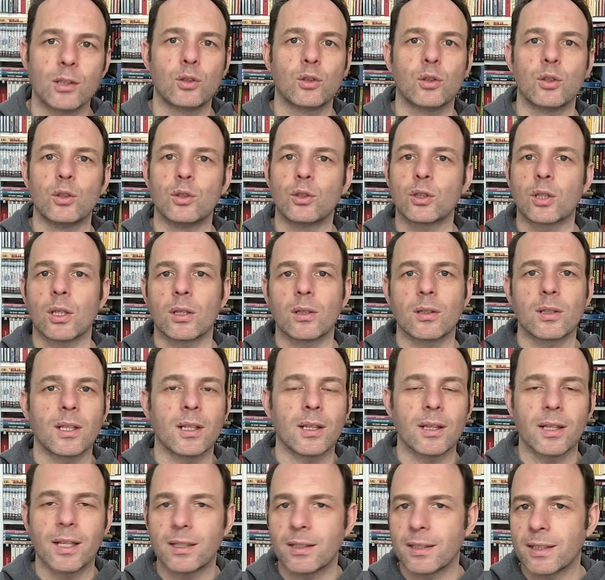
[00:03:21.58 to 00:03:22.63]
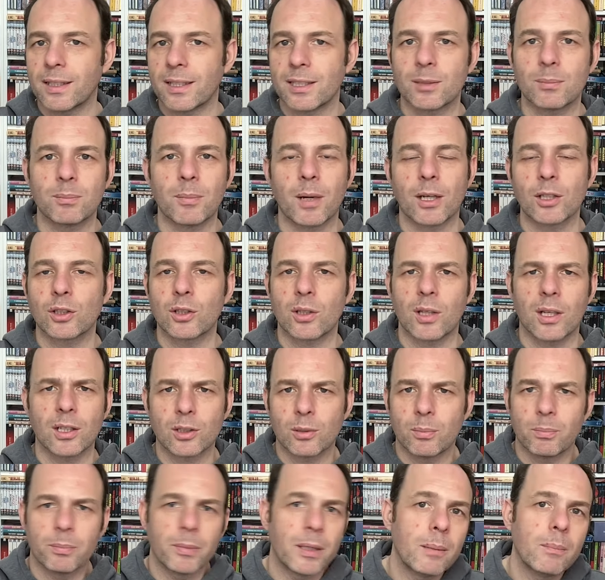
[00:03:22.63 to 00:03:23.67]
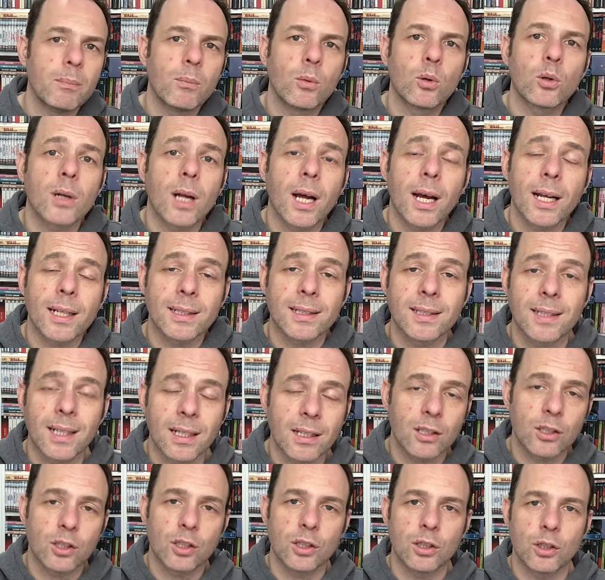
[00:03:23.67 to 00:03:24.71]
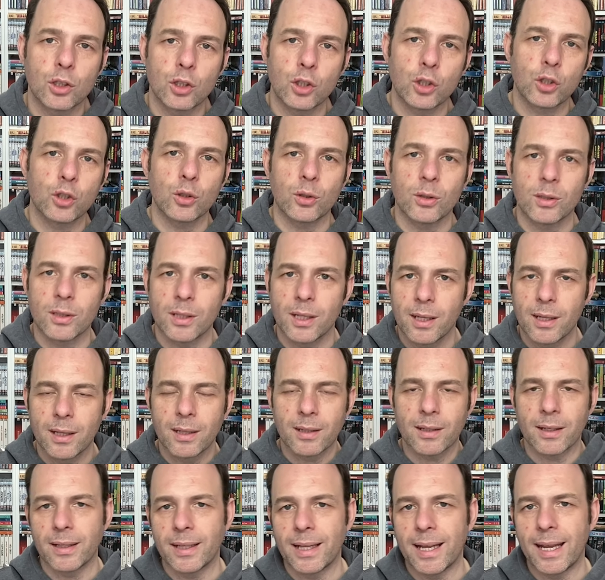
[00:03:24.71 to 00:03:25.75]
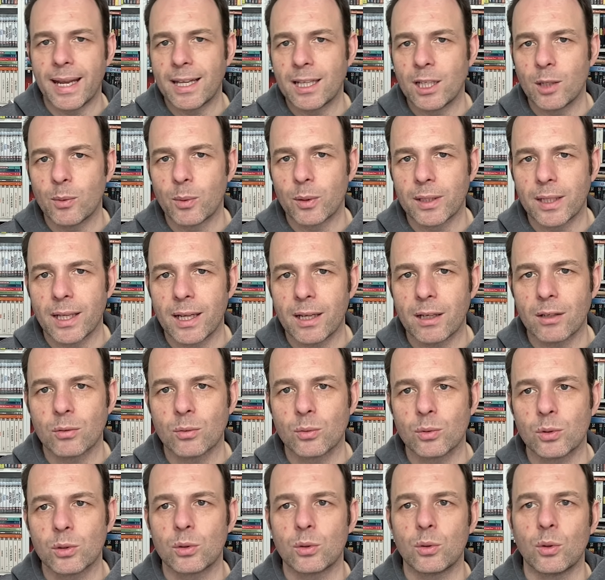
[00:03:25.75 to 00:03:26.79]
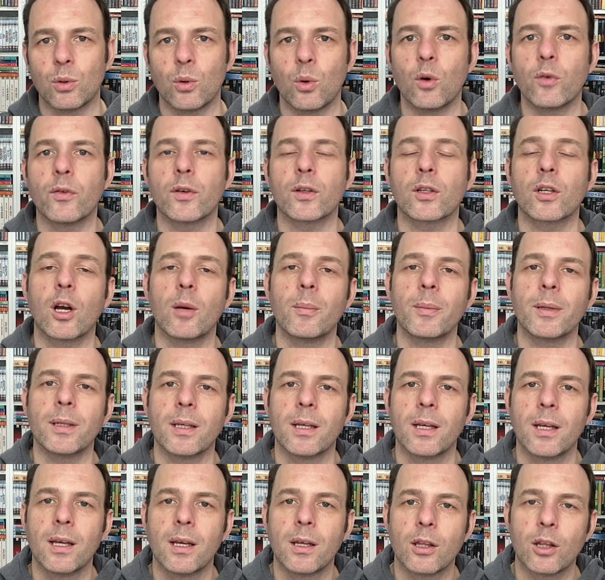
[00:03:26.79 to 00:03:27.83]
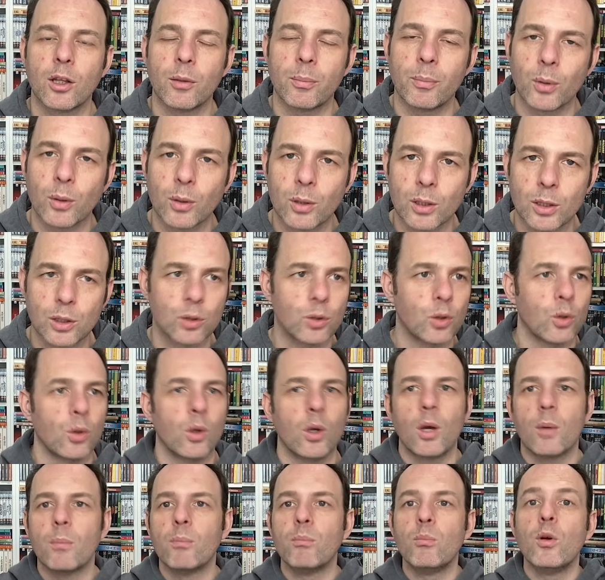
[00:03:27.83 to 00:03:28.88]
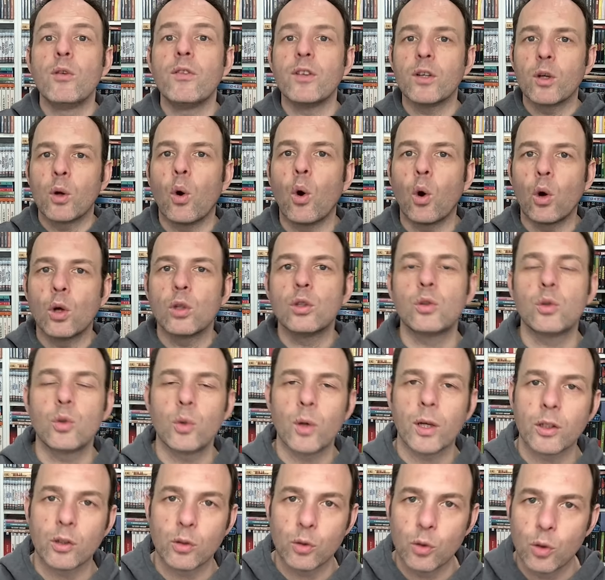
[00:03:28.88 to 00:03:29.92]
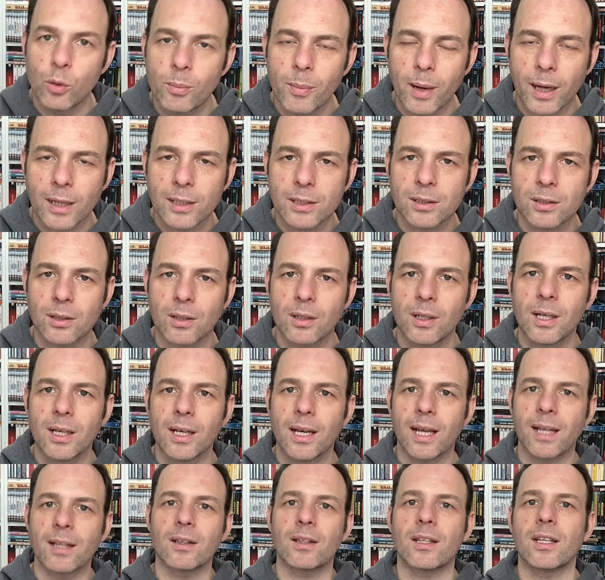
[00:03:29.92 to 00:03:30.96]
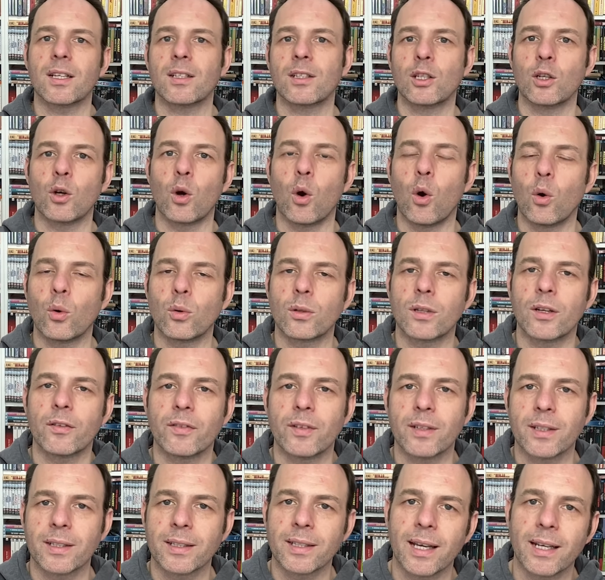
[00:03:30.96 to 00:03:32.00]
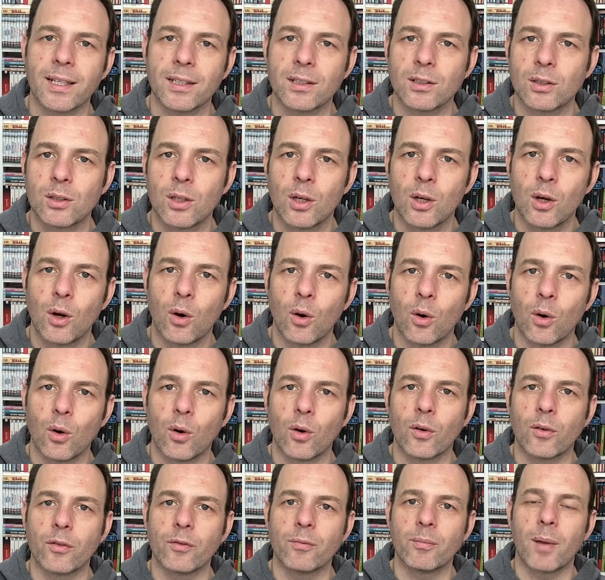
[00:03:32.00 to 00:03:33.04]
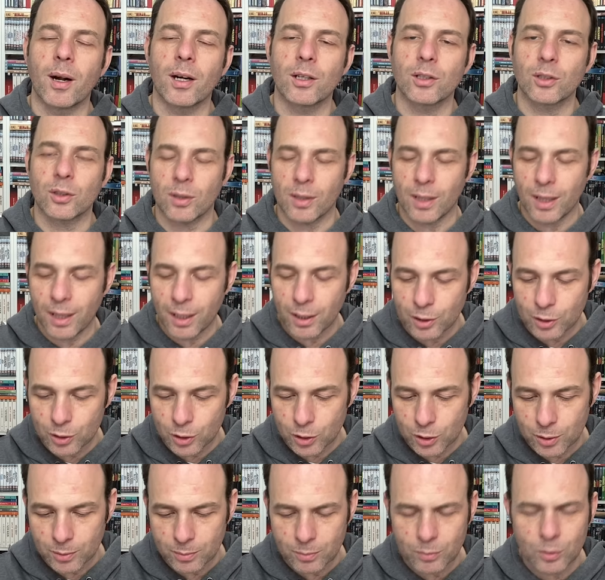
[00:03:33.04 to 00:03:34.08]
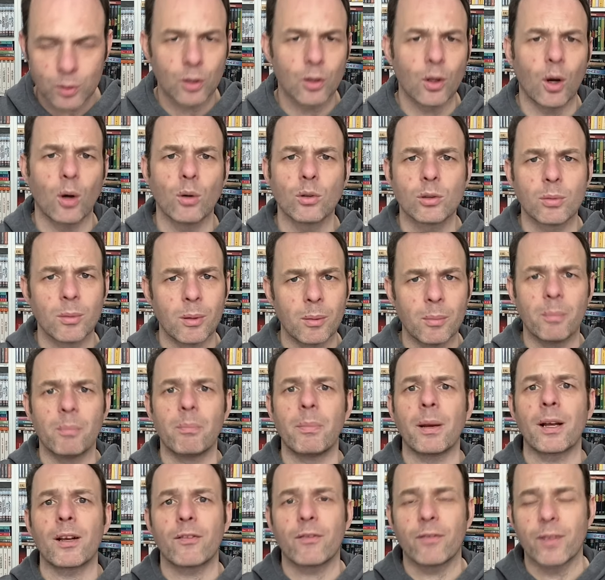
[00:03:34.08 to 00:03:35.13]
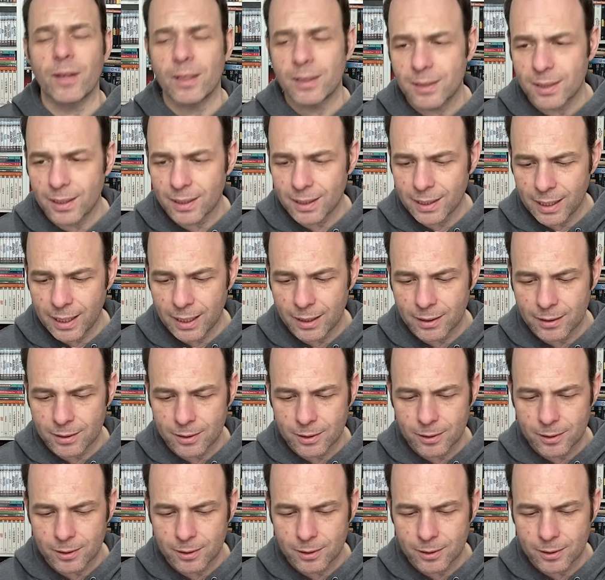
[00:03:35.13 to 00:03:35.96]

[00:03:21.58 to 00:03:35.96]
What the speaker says: to suddenly learning his martial arts and being more a diligent student than anyone else, to overcoming the bullies, to moving on to a new master and learning all different kinds of martial arts, to the ultimate big fight at the end.